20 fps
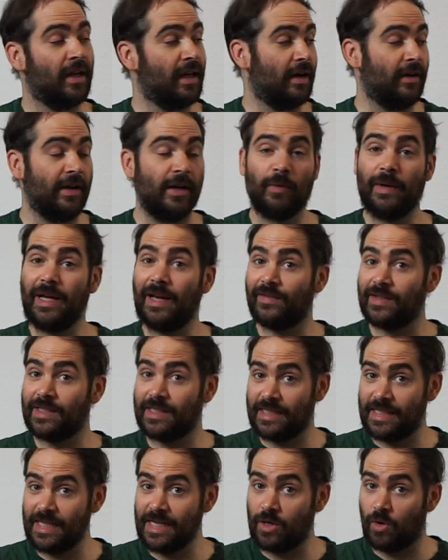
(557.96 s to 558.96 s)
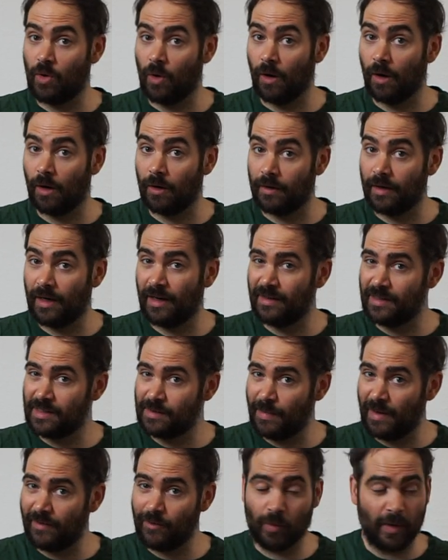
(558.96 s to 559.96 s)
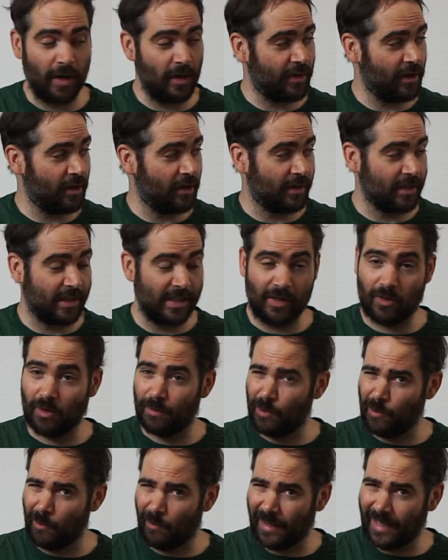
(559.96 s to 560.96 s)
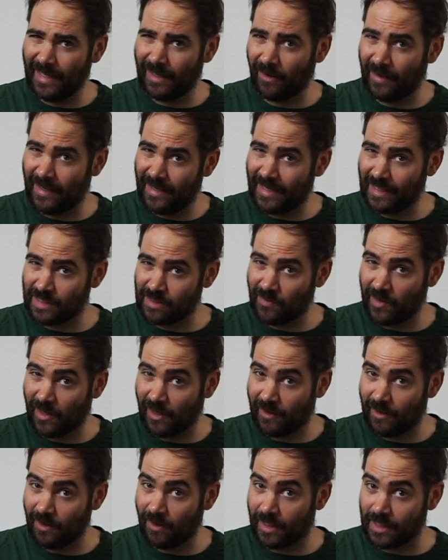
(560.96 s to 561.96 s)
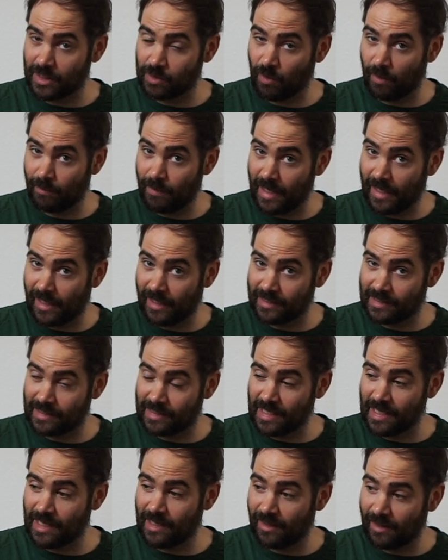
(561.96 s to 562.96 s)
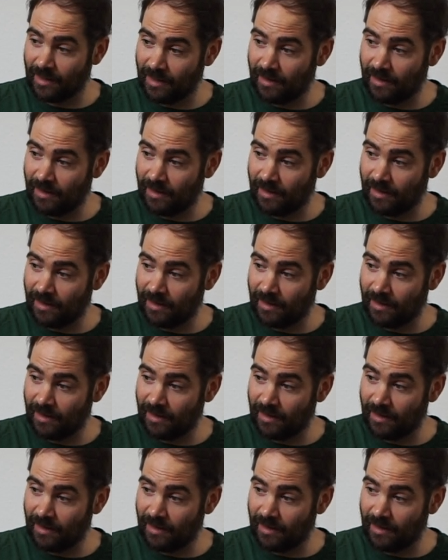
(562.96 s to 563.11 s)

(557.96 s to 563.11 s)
Now here we have a C chord. And it's a bit of a weird thing on a C chord, but we want to get our index finger here because we're making a C.